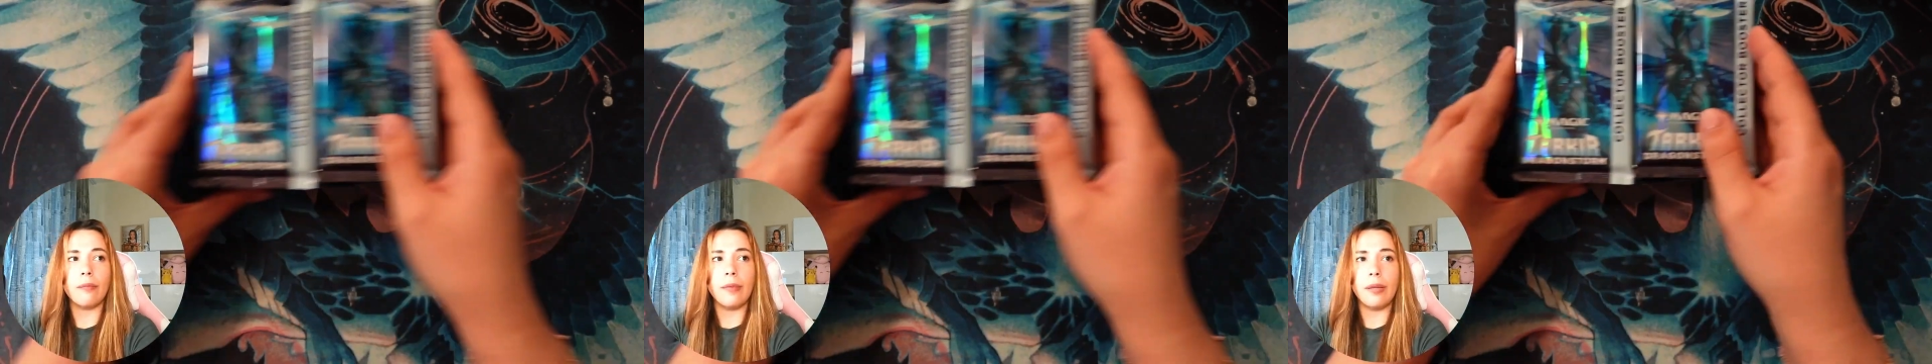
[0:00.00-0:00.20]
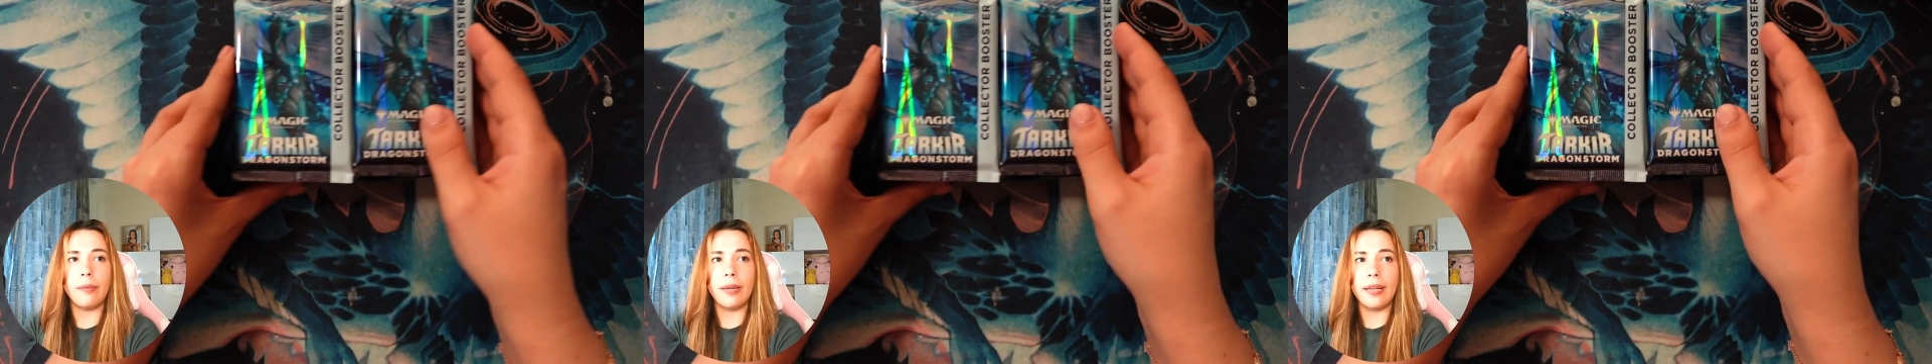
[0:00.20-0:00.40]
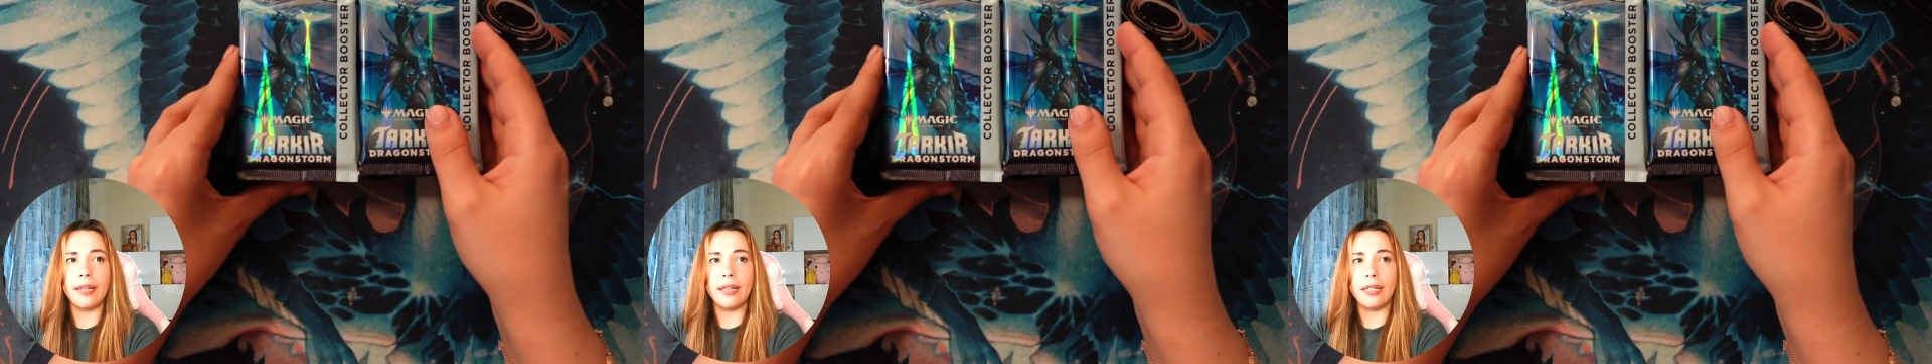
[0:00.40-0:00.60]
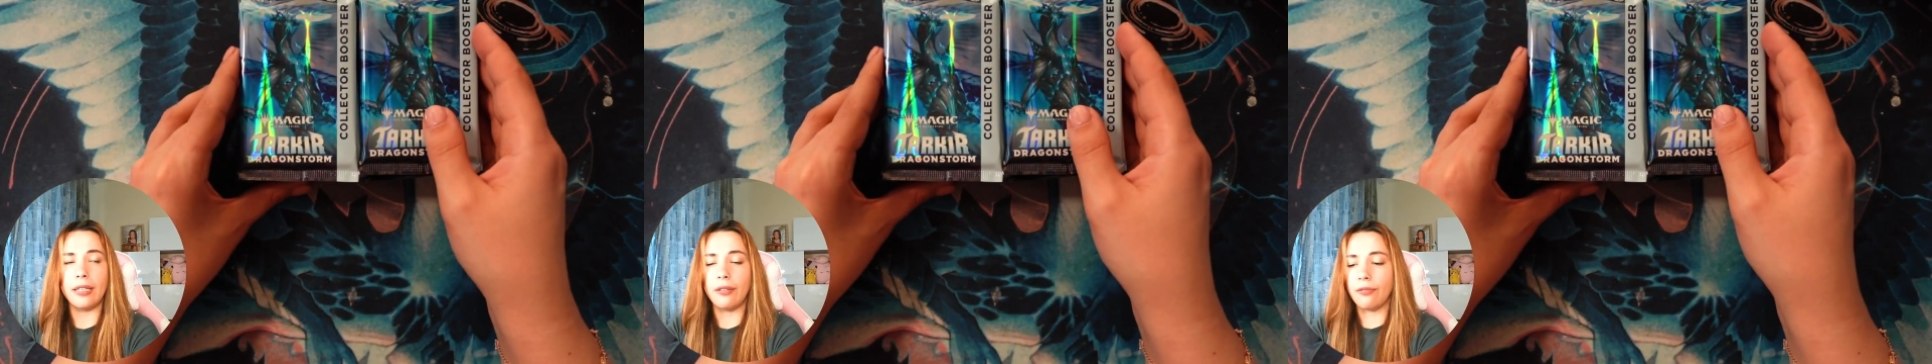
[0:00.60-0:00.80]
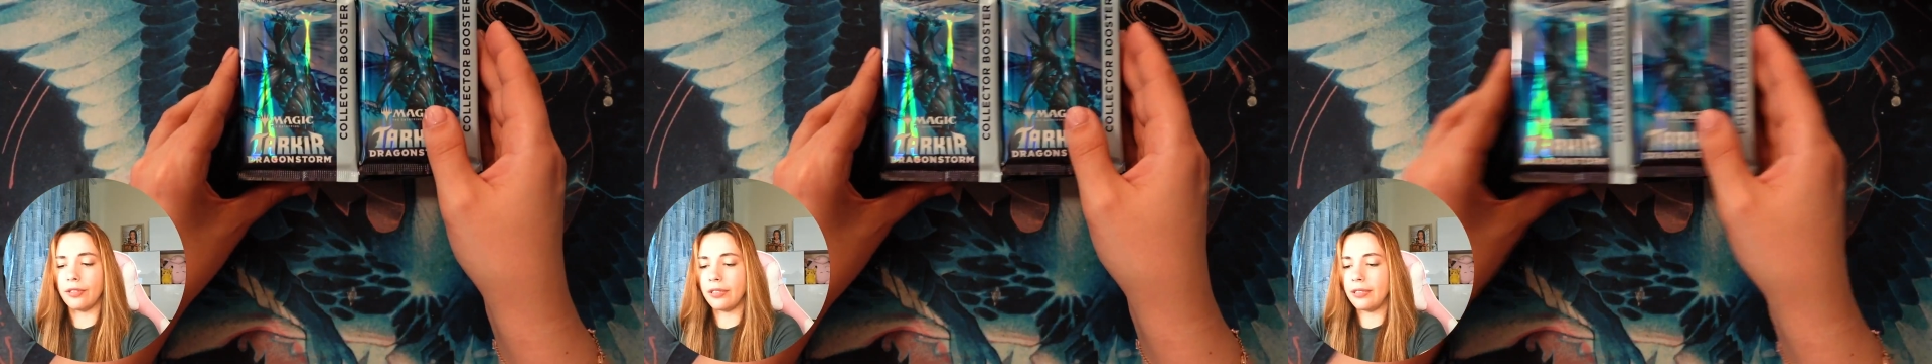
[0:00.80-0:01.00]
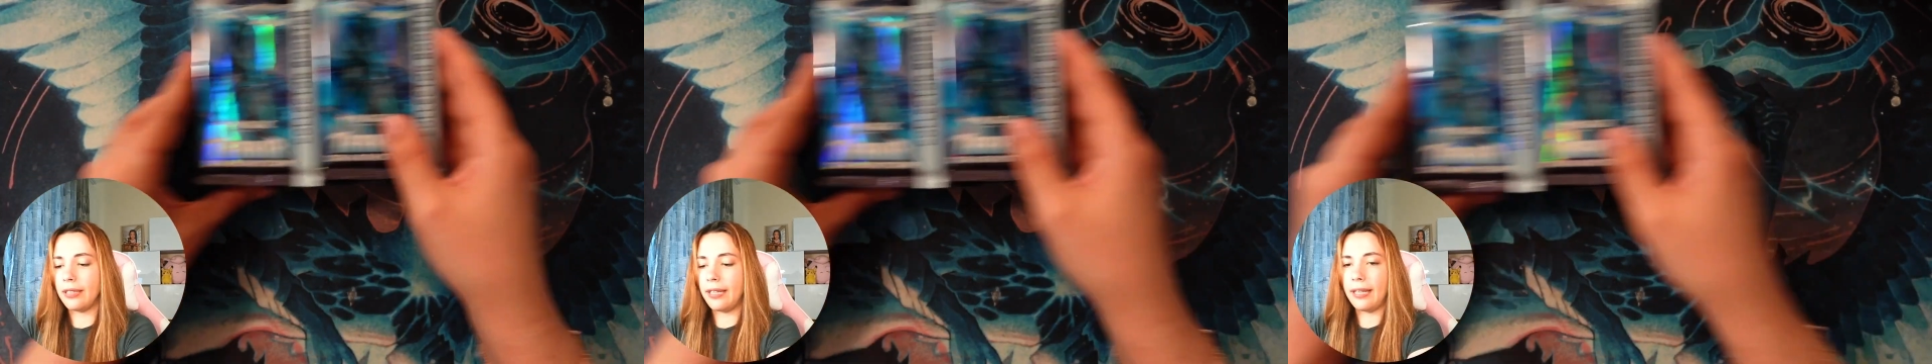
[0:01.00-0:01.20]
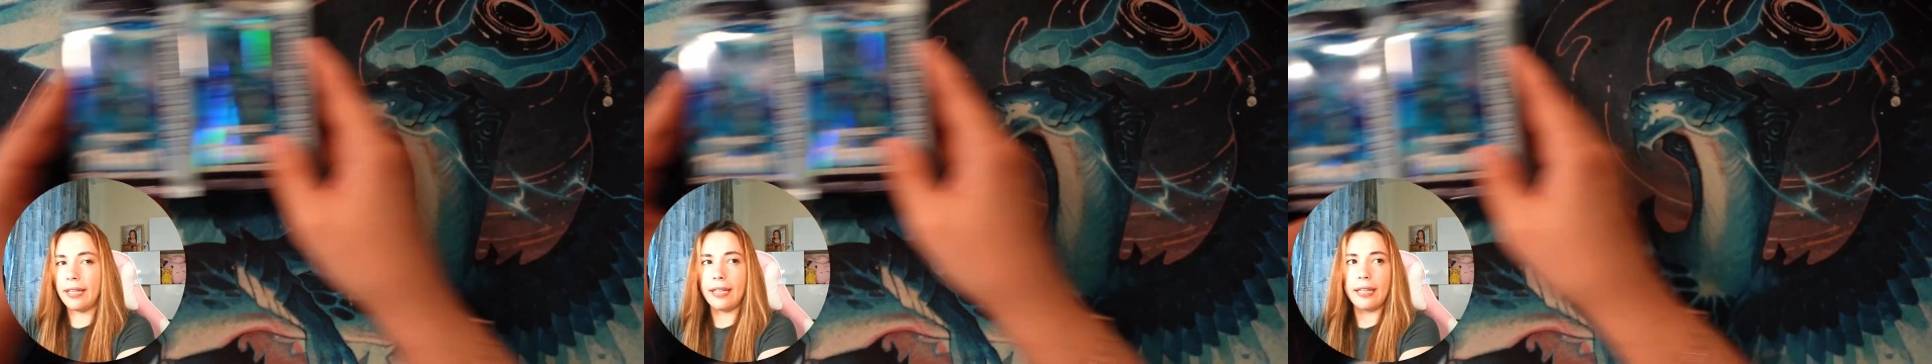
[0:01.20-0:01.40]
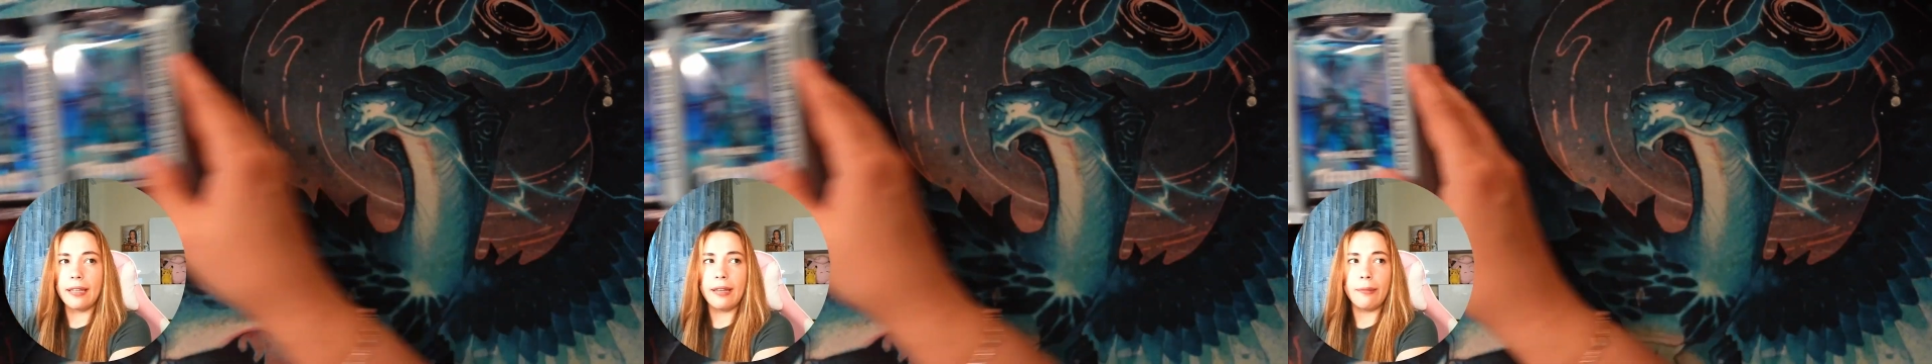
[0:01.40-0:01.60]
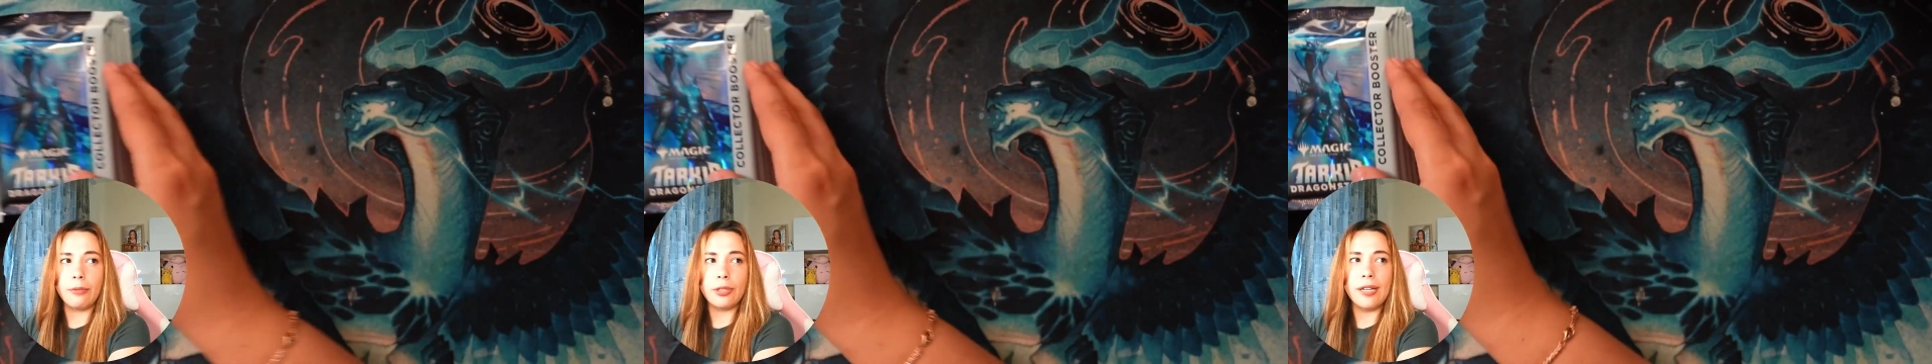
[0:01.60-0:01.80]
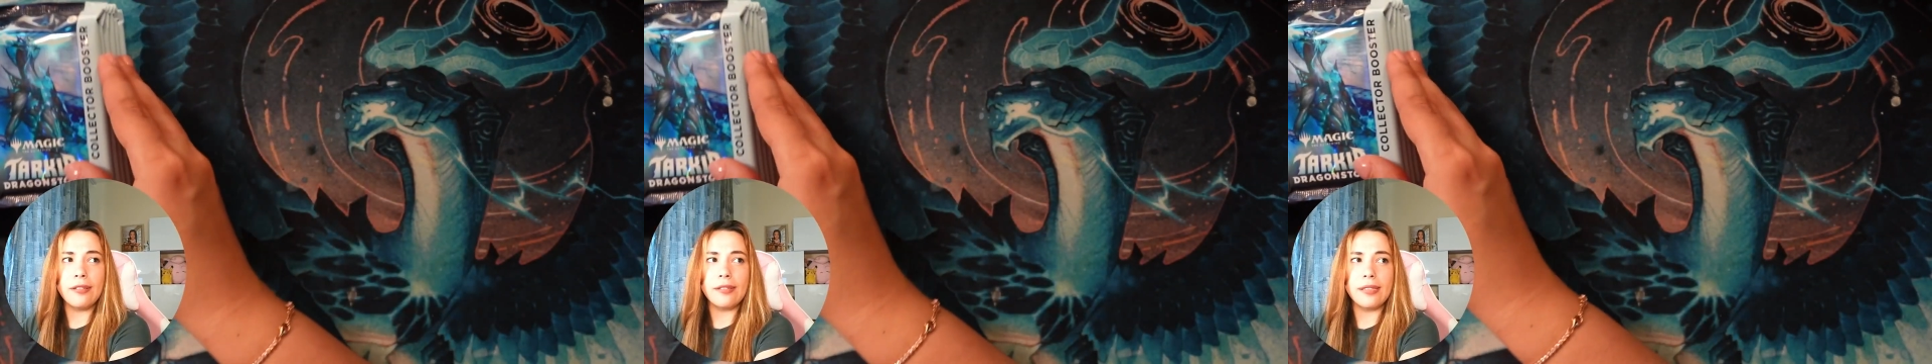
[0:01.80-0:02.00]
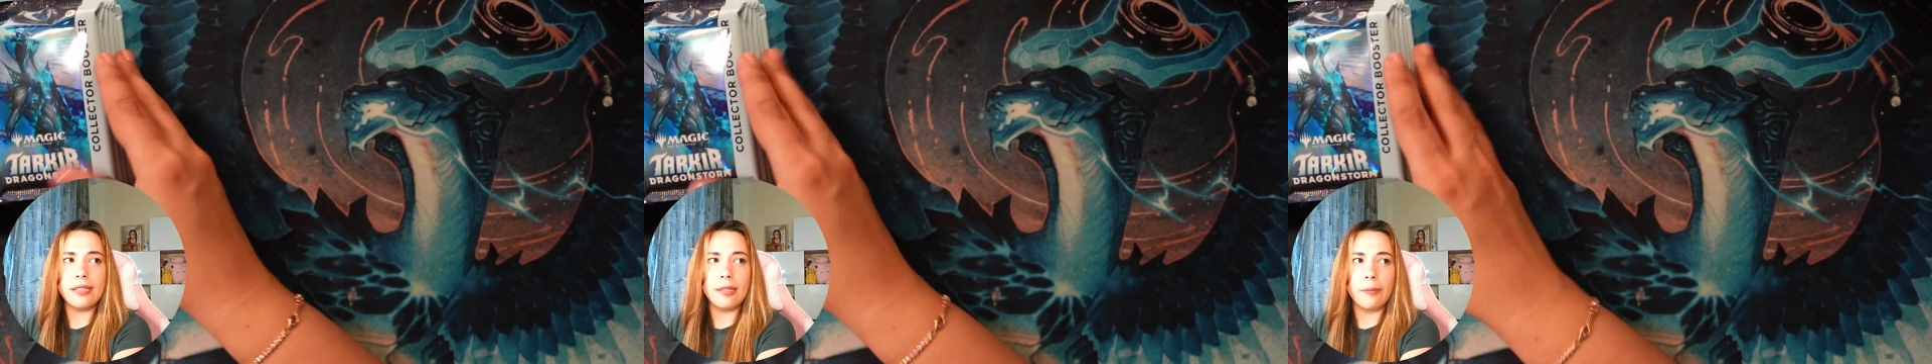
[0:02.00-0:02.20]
Maybe I can even, I'm trying to see